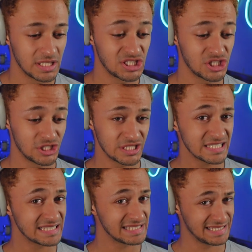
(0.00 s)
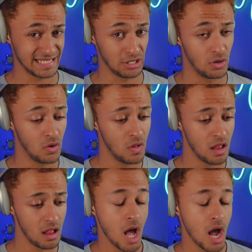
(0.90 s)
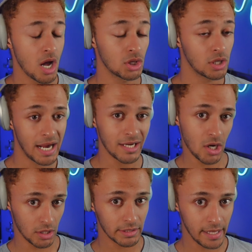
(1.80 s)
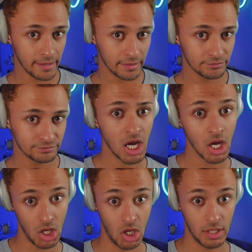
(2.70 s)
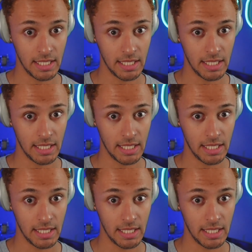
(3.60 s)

Did she just steal? Girl, I caught that. Caught